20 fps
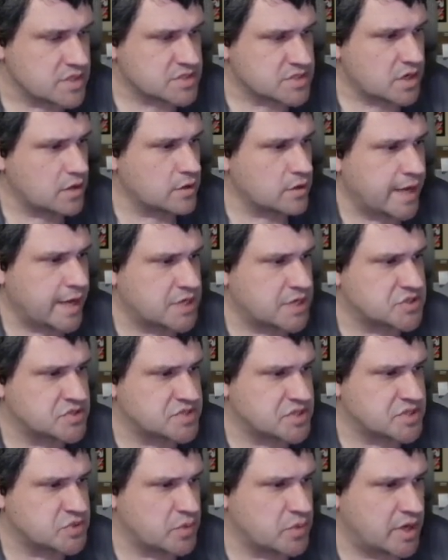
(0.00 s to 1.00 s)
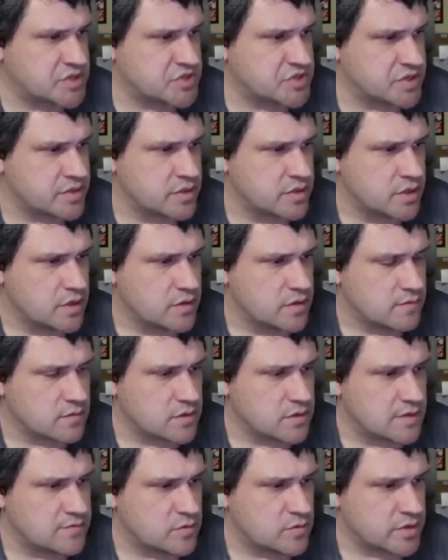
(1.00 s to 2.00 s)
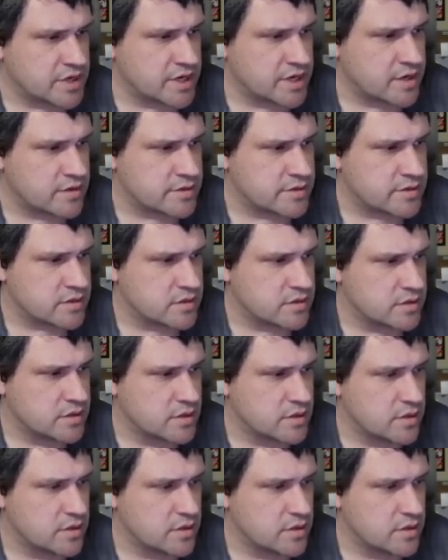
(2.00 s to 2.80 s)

starting location situation for level 1 character.